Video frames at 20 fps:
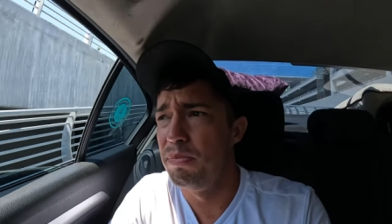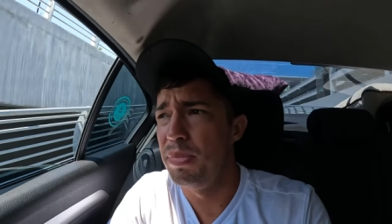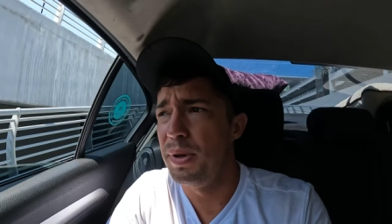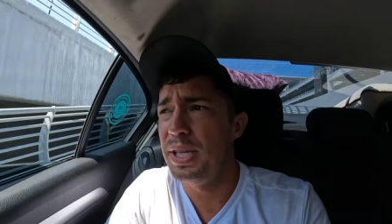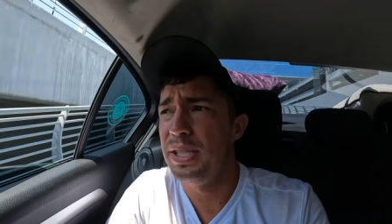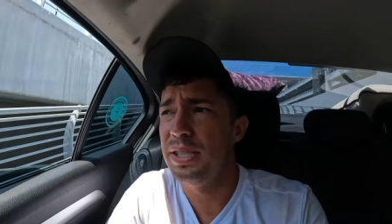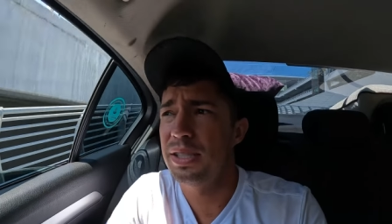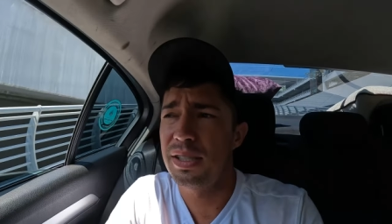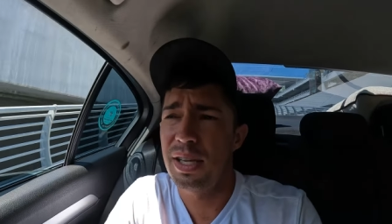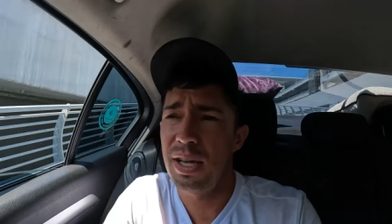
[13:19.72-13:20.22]

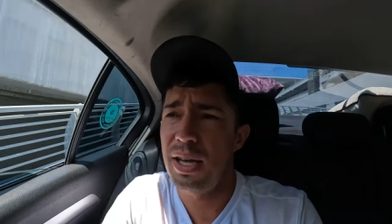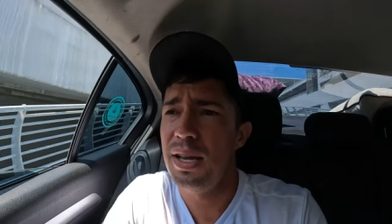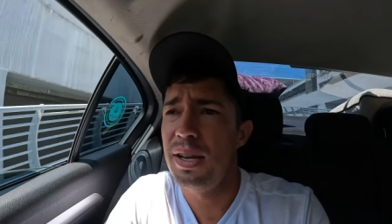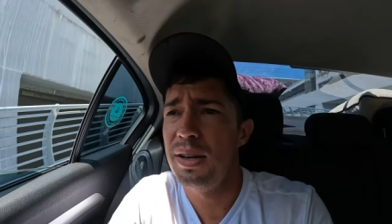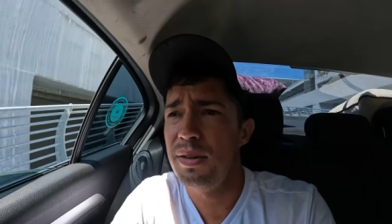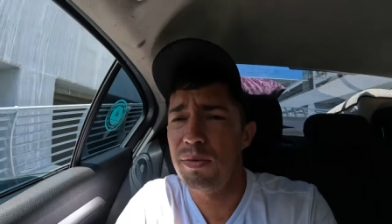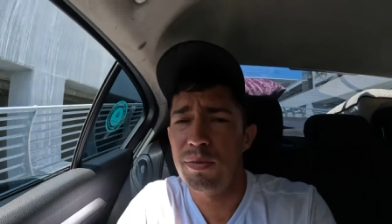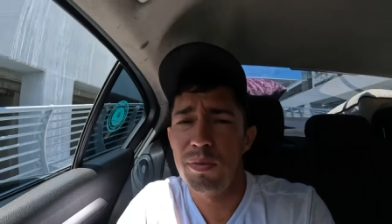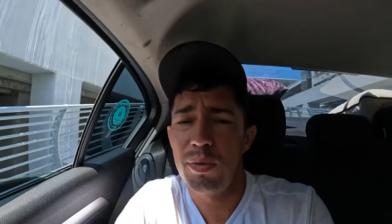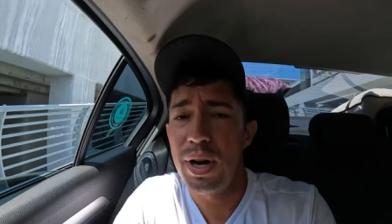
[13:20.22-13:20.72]
based
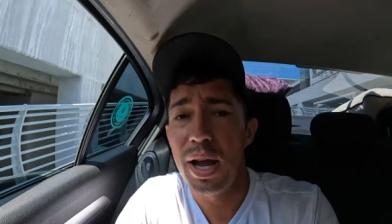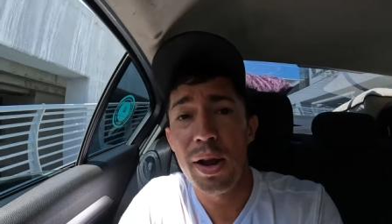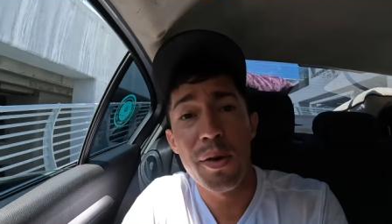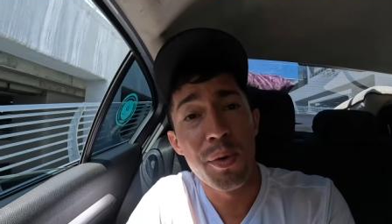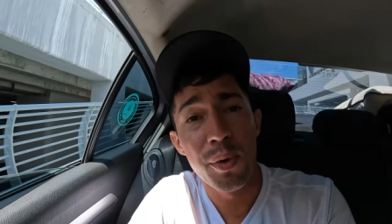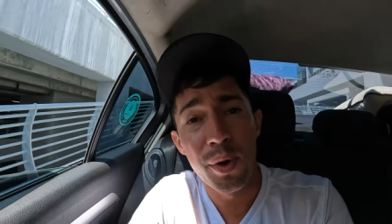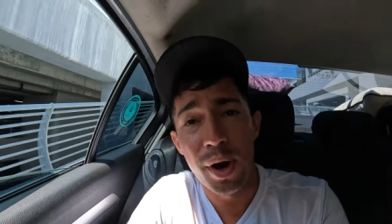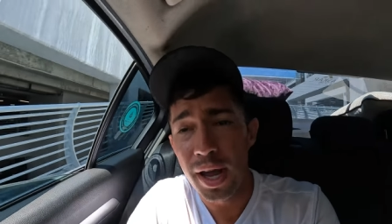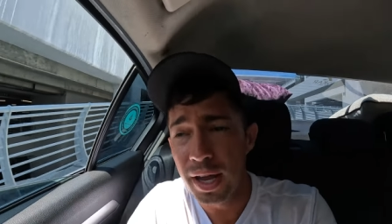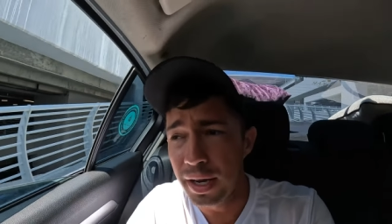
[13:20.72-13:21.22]
on what I
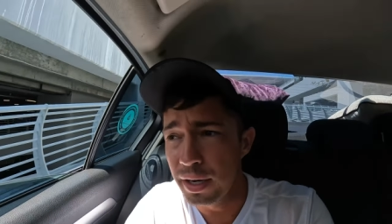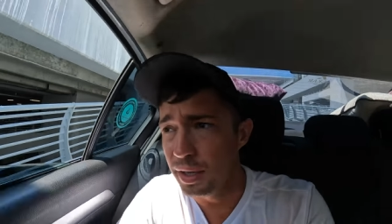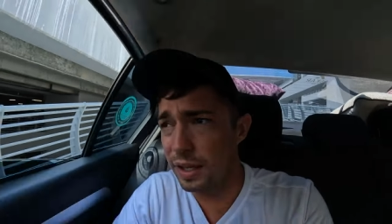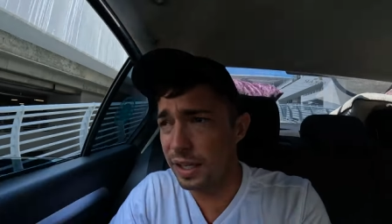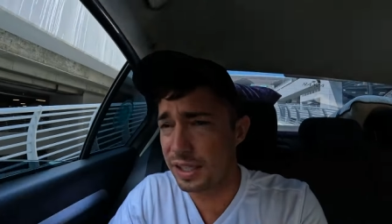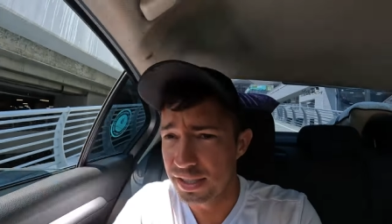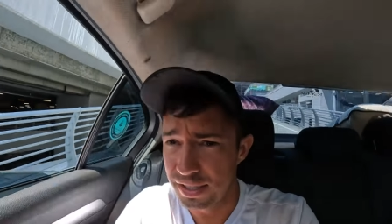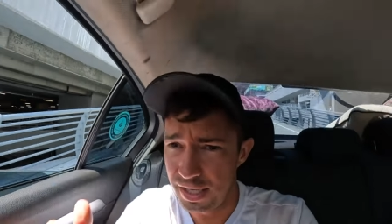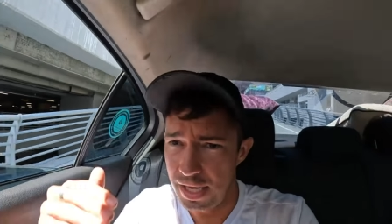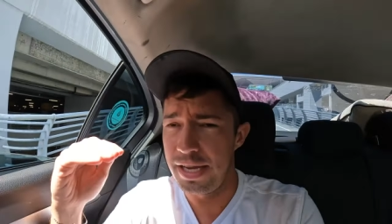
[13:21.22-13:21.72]
read,
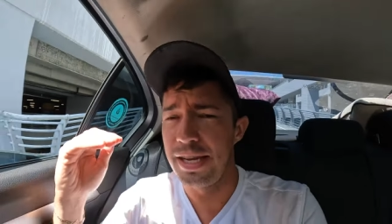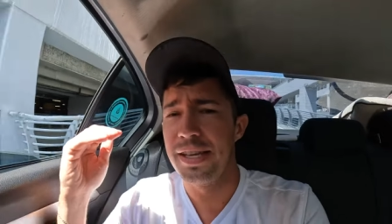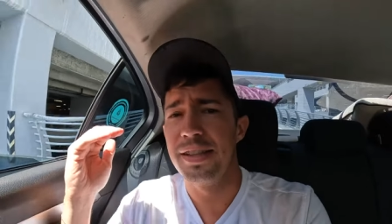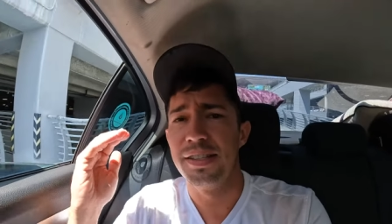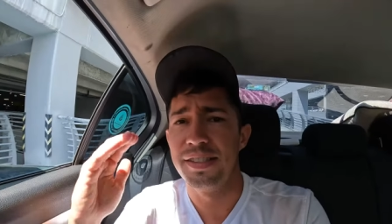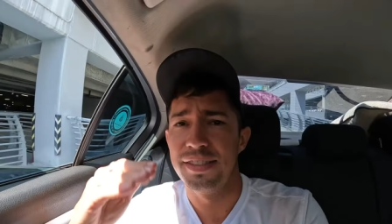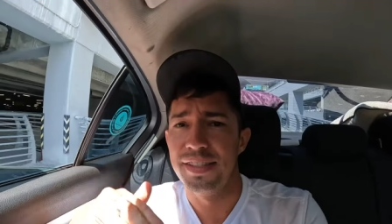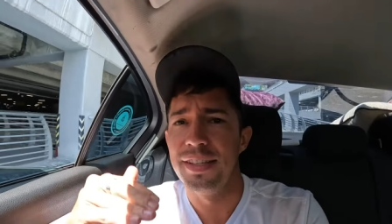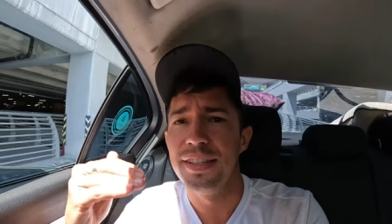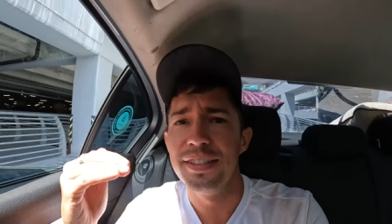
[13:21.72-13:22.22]
like staying in
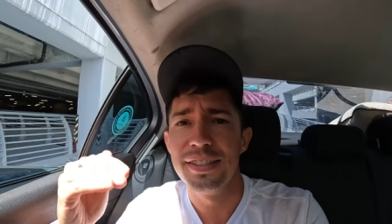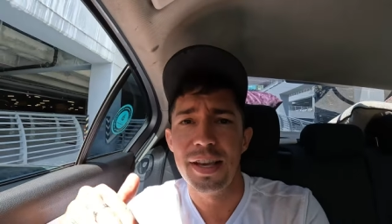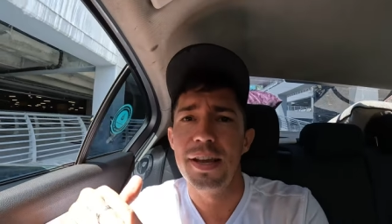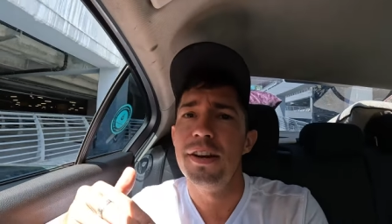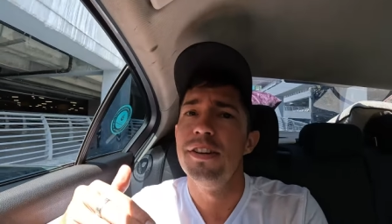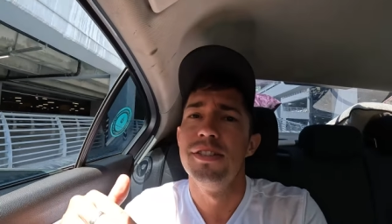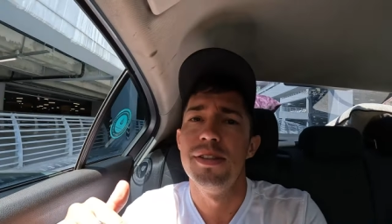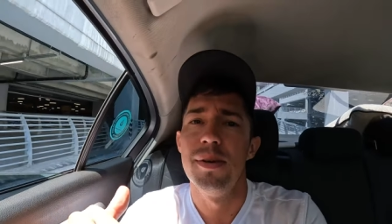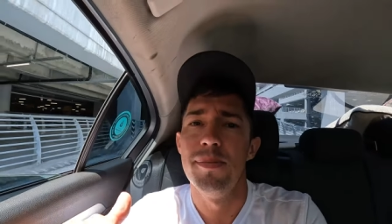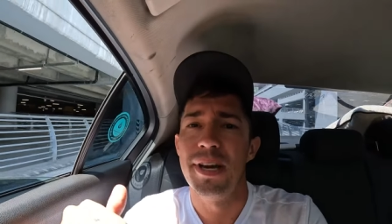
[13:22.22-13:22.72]
the city
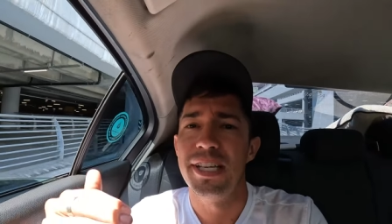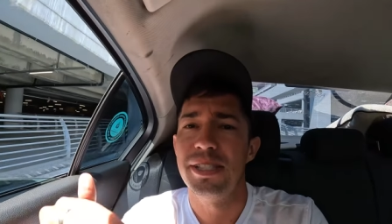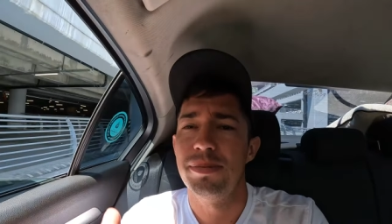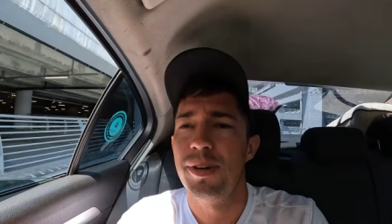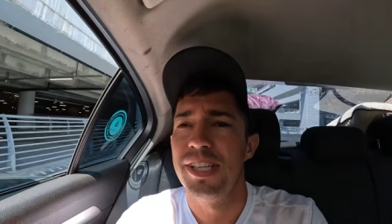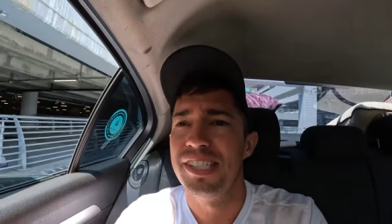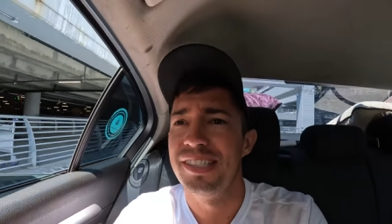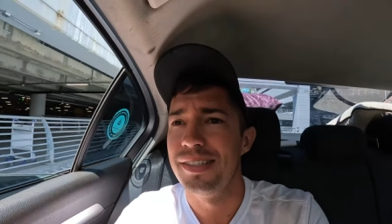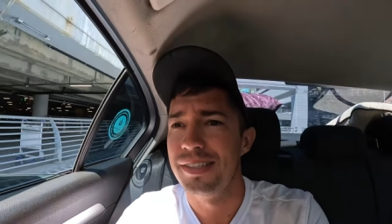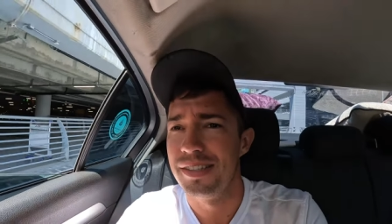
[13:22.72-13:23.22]
center is the
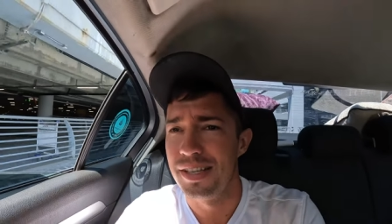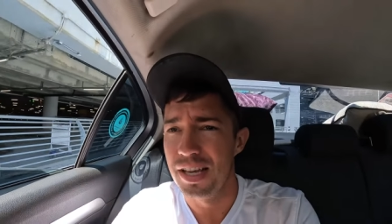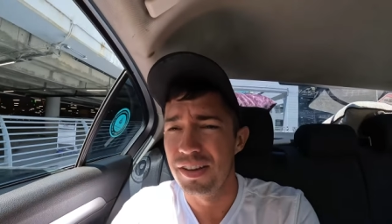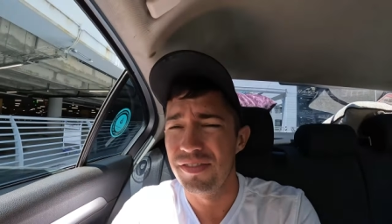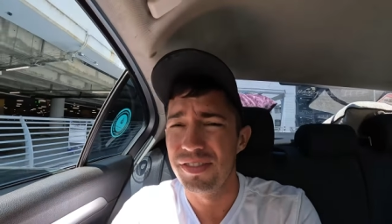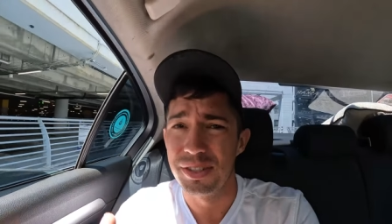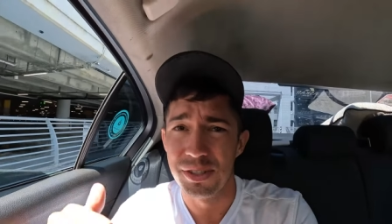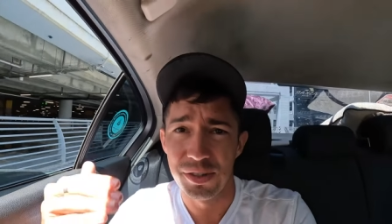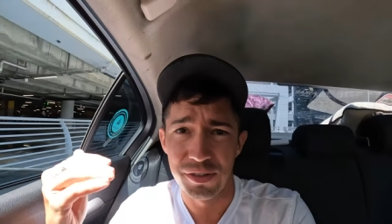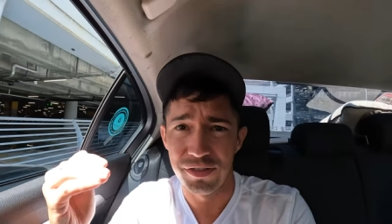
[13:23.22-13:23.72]
best place to stay
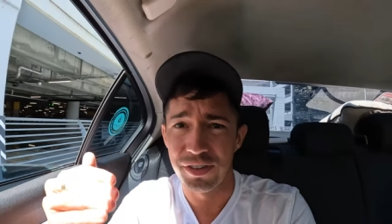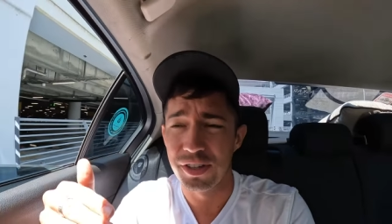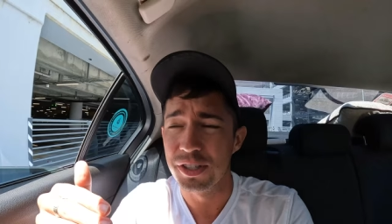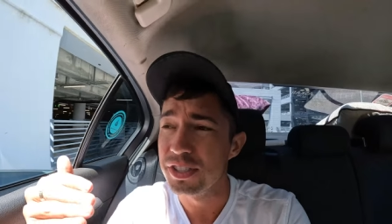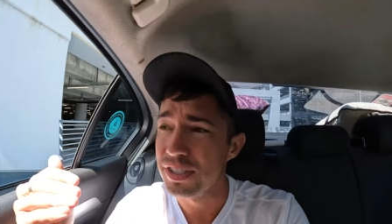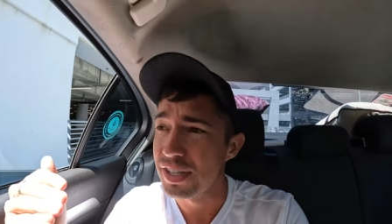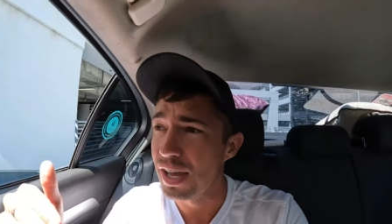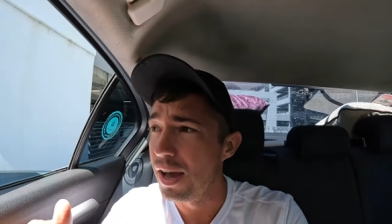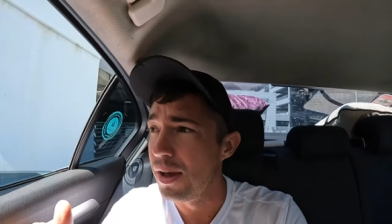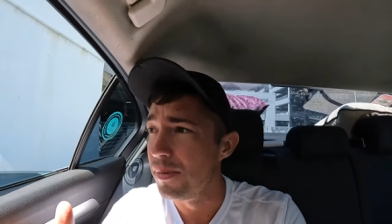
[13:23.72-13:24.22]
if it's your
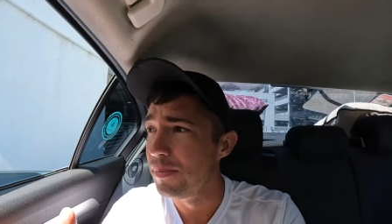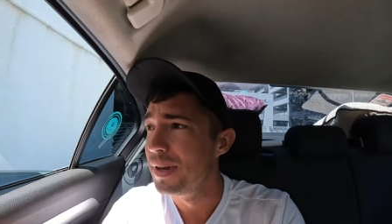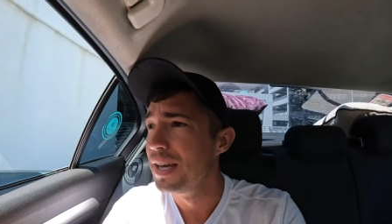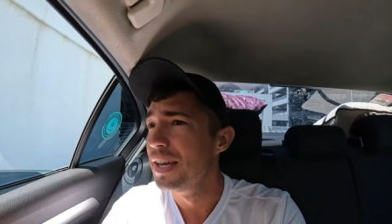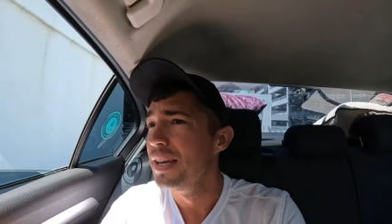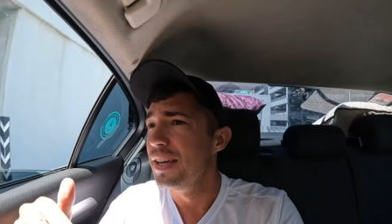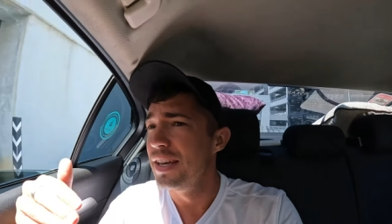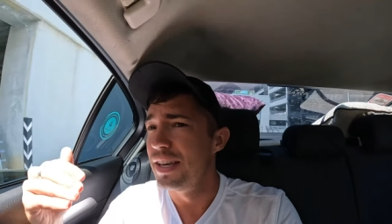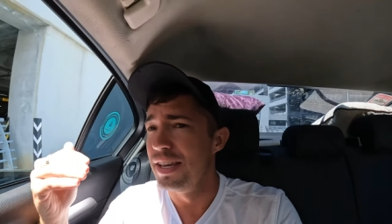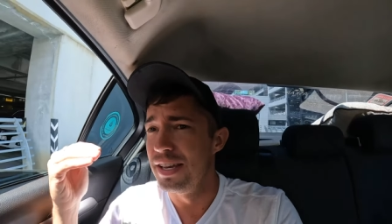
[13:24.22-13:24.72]
first time
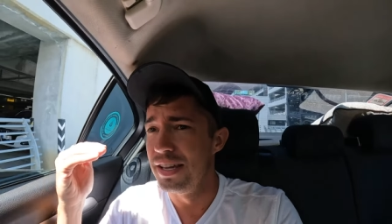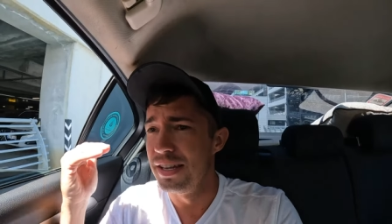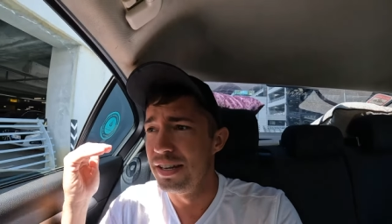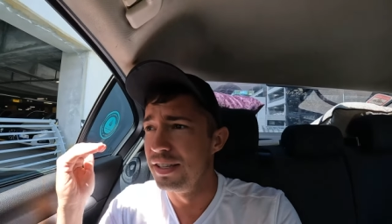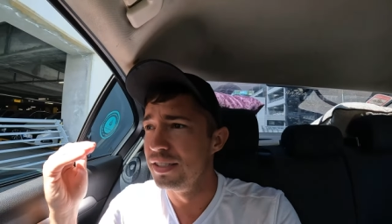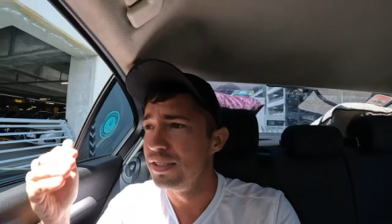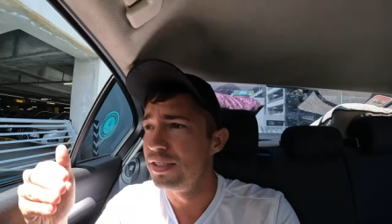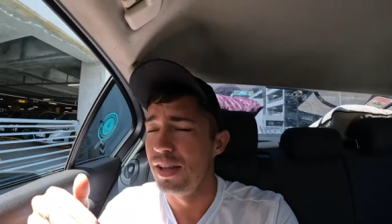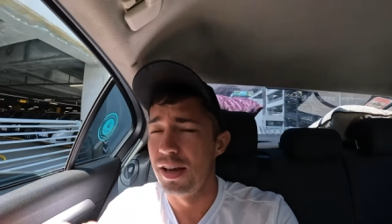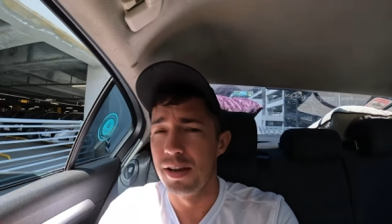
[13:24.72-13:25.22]

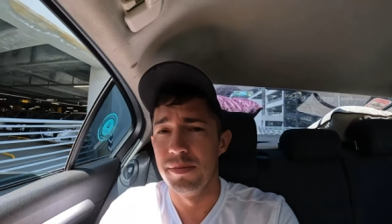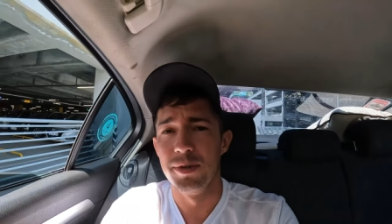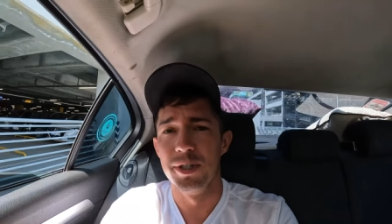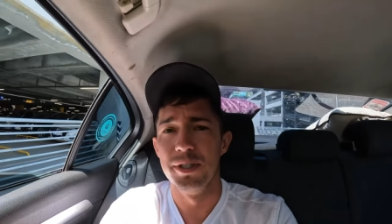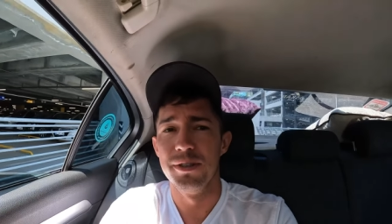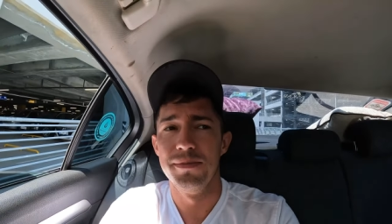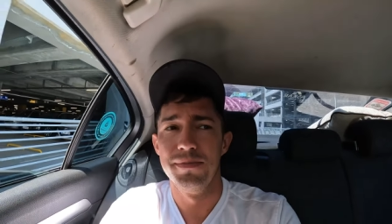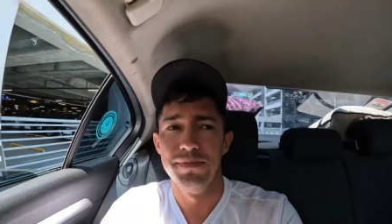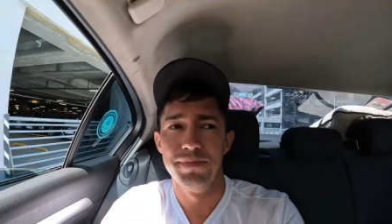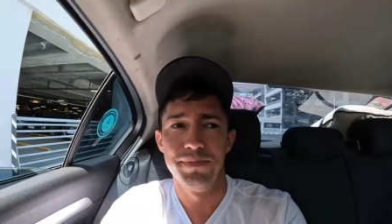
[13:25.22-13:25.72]
in Istanbul.